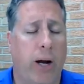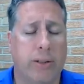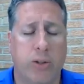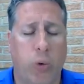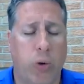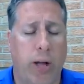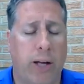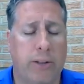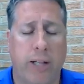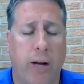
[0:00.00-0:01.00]
outso-
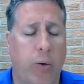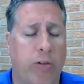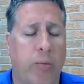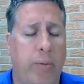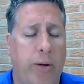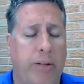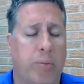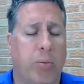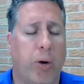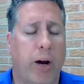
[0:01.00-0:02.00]
outside wherever it may be
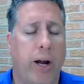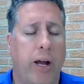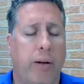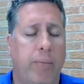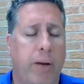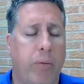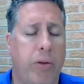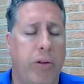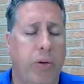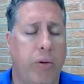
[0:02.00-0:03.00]
to pray and meet
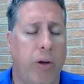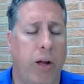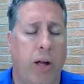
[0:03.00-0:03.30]
with you.